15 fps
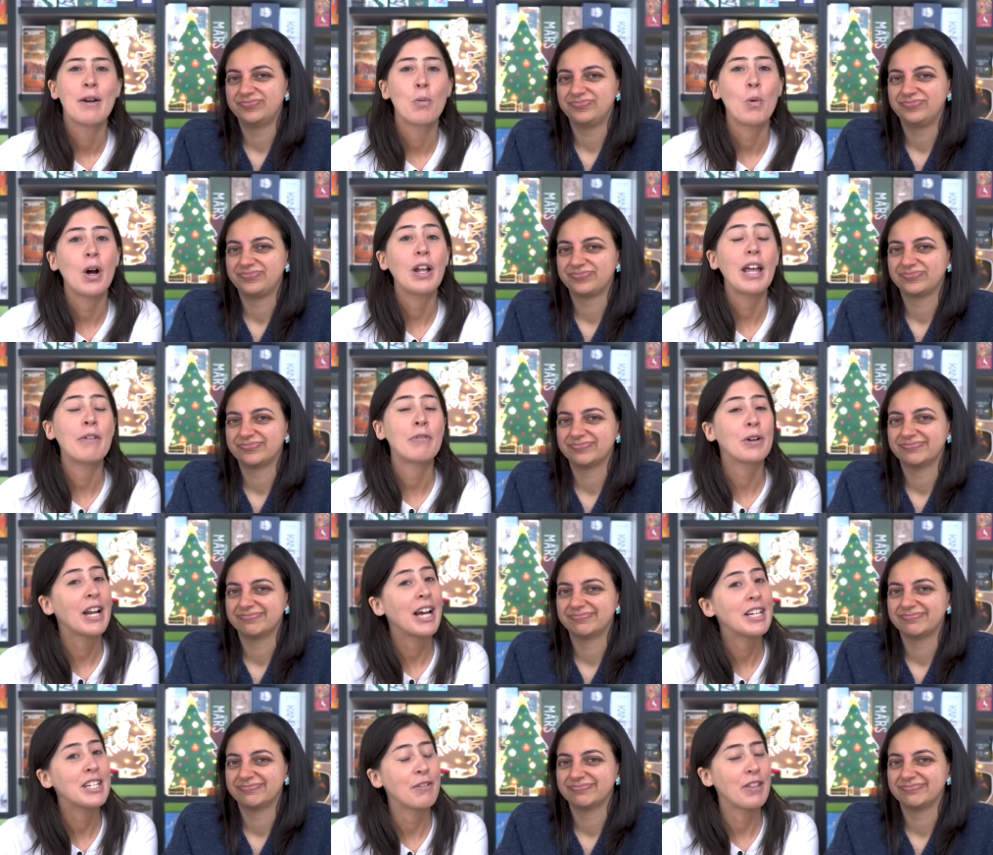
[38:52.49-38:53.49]
Speaker 1: While everyone
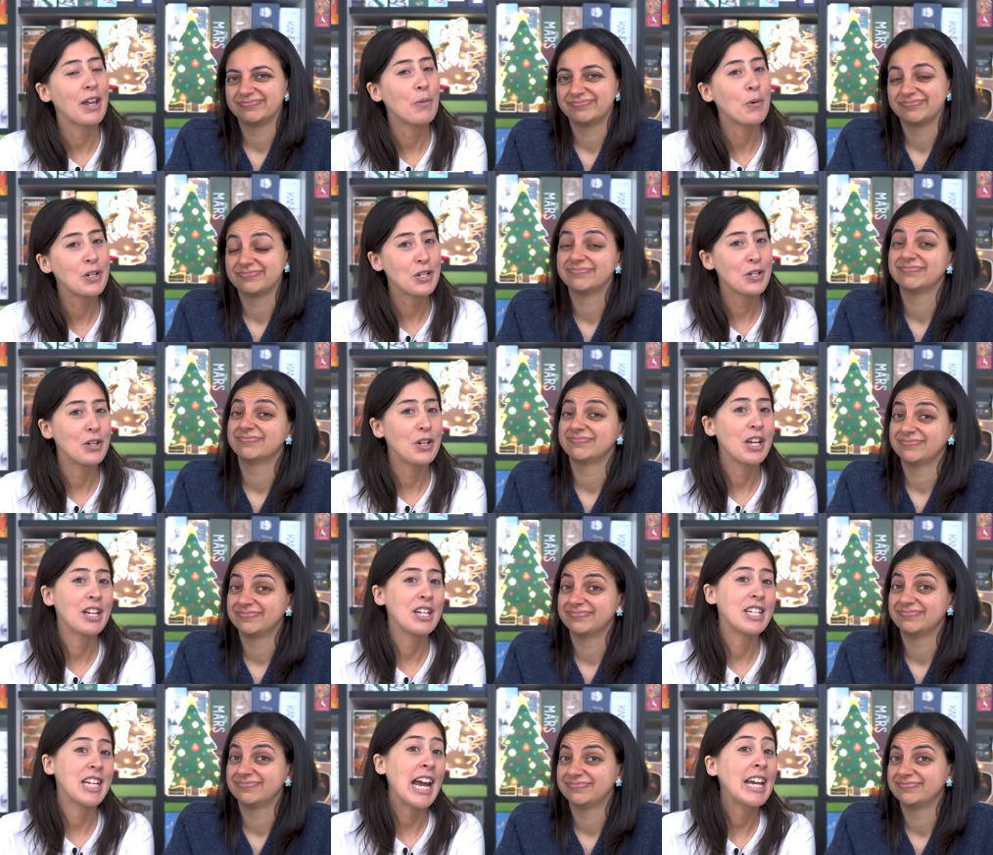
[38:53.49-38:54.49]
else, if they want to,
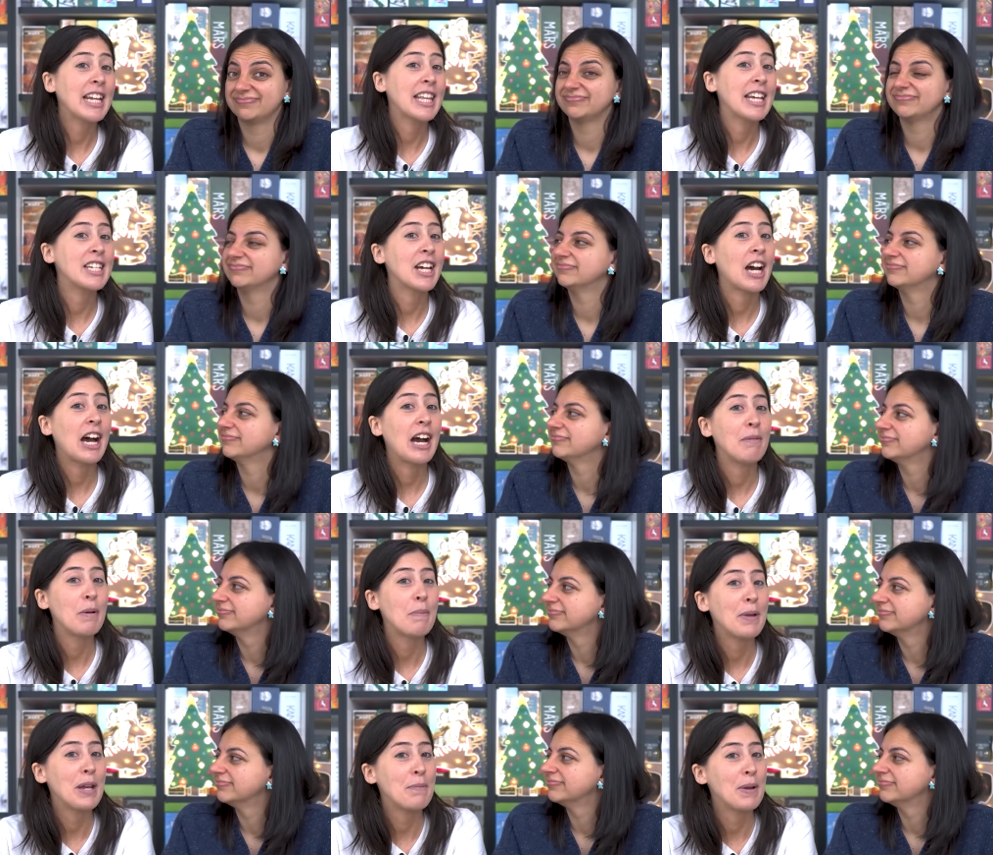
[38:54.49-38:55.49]
can take their time
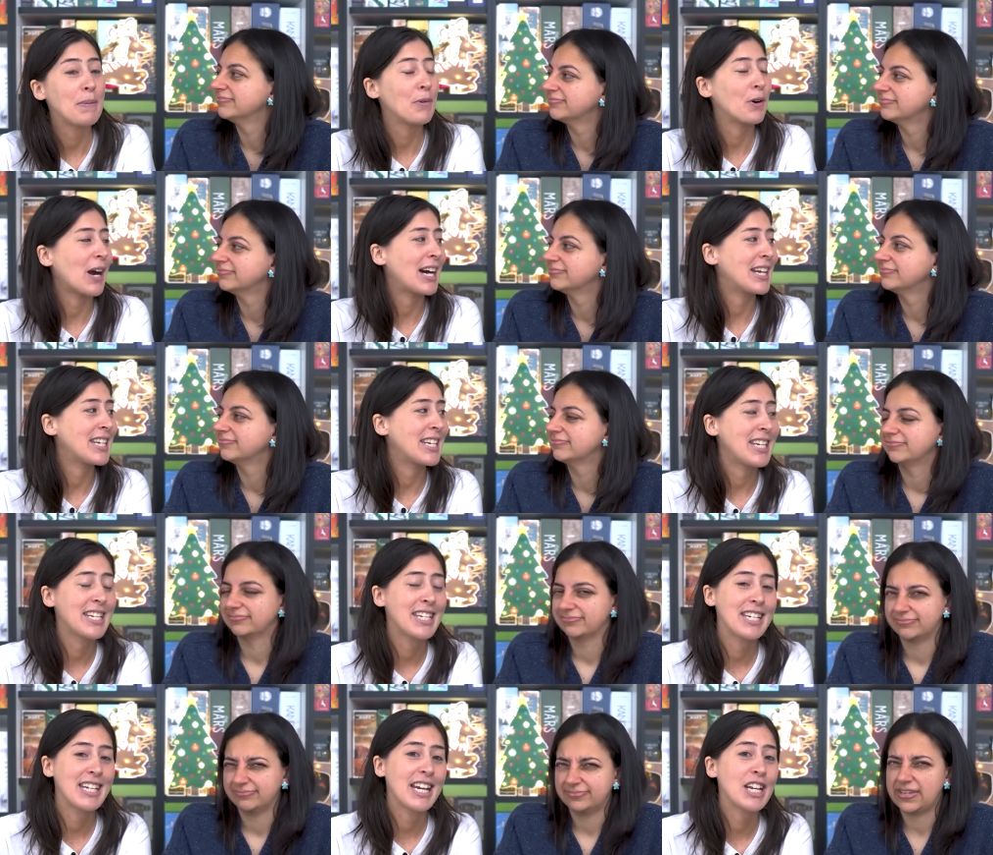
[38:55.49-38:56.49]
and be a bit more
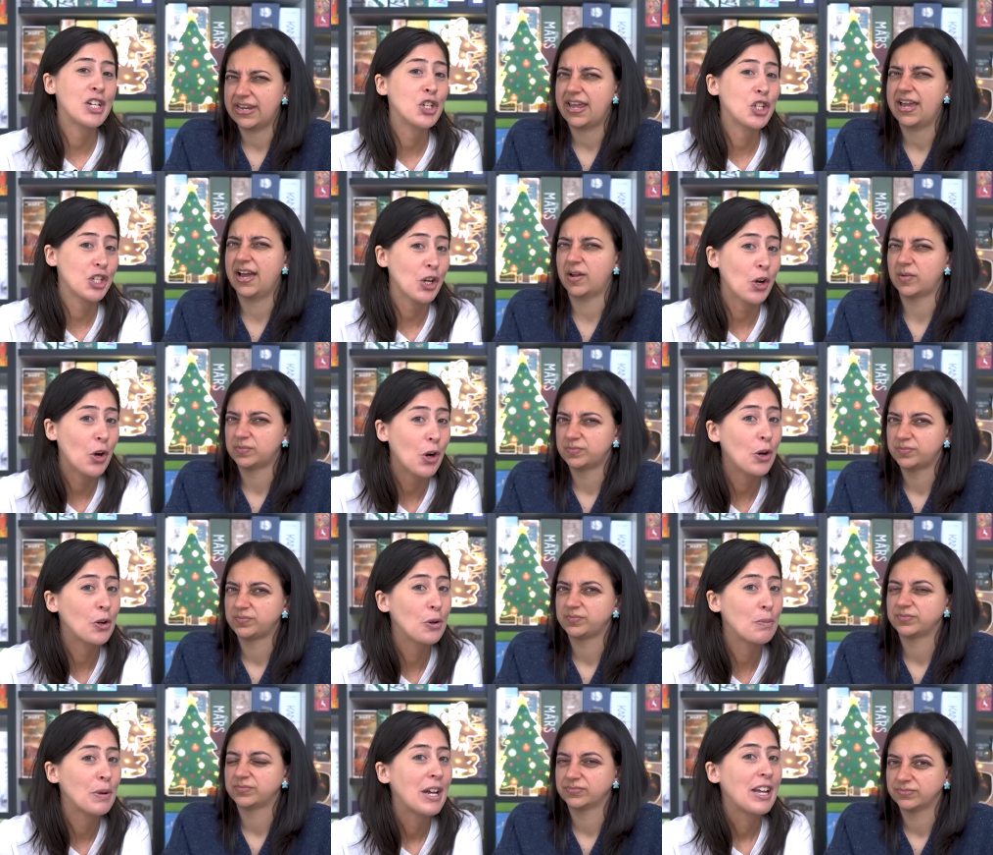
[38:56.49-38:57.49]
artistic and yeah. just
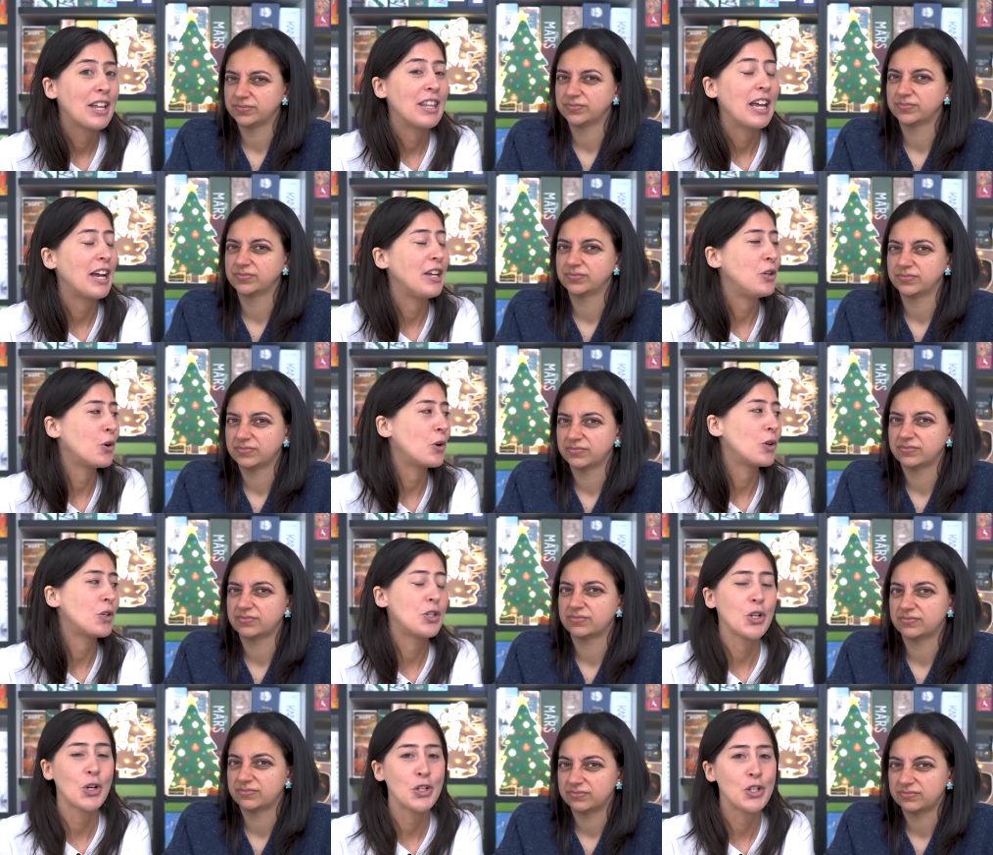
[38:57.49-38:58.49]
hope that your
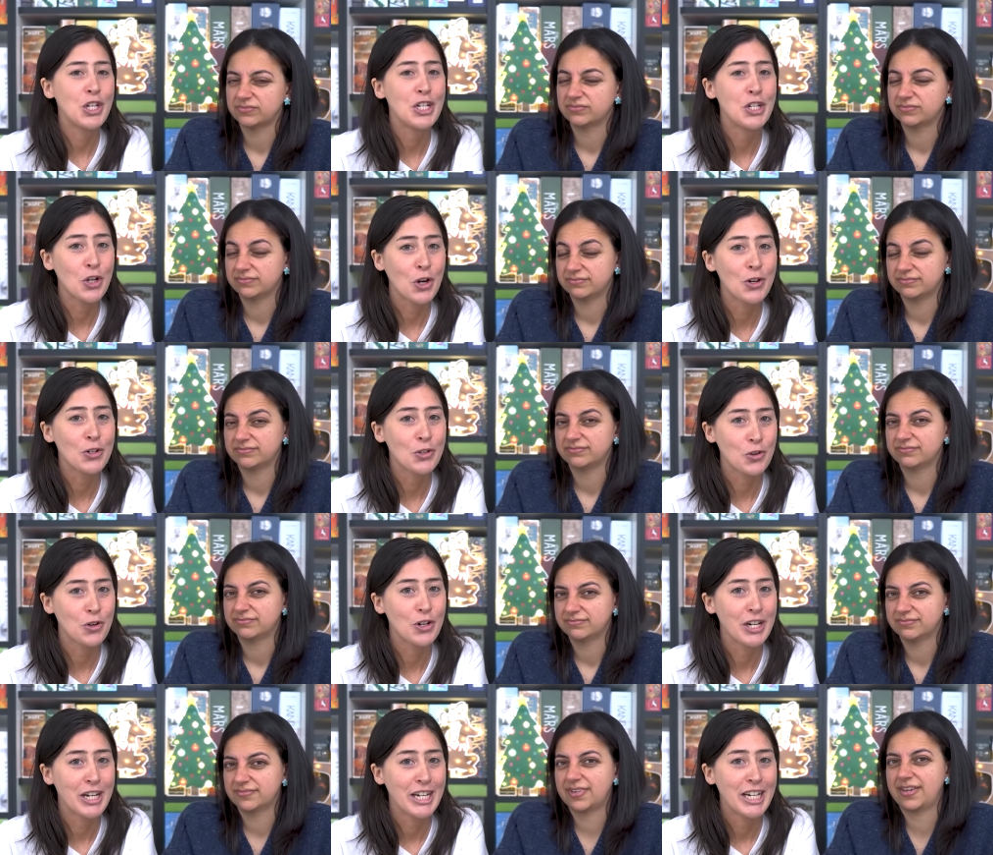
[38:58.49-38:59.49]
dodgy dog
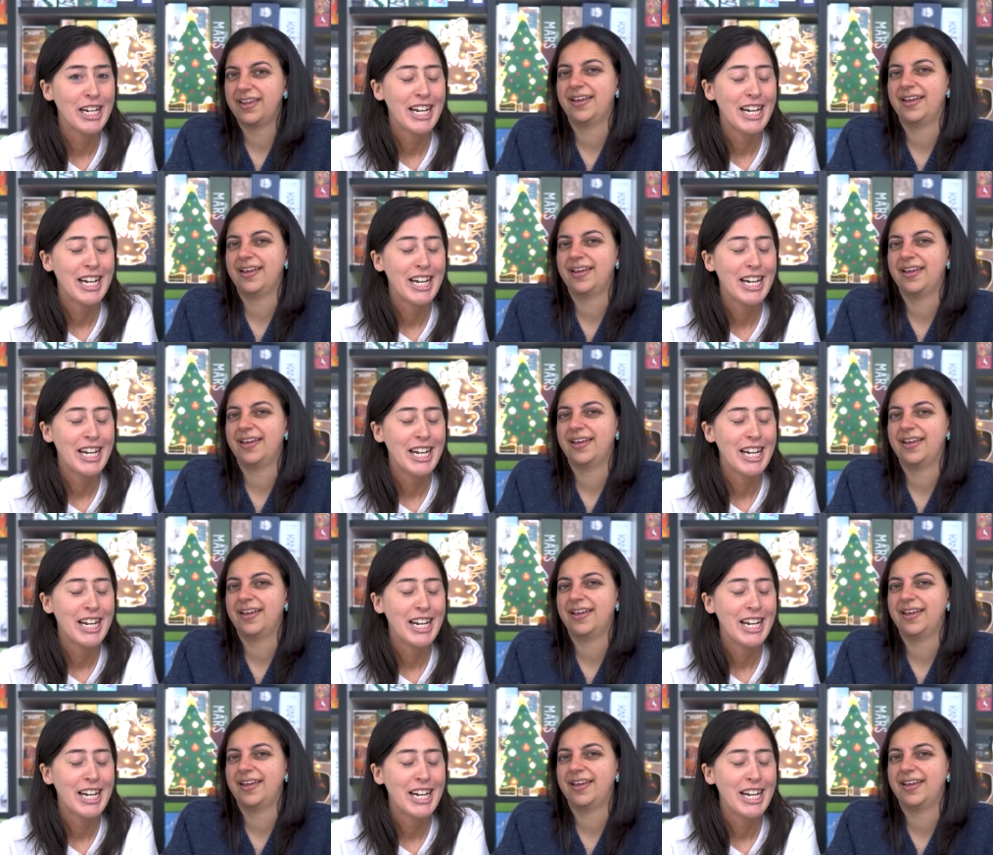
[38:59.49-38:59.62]
drawing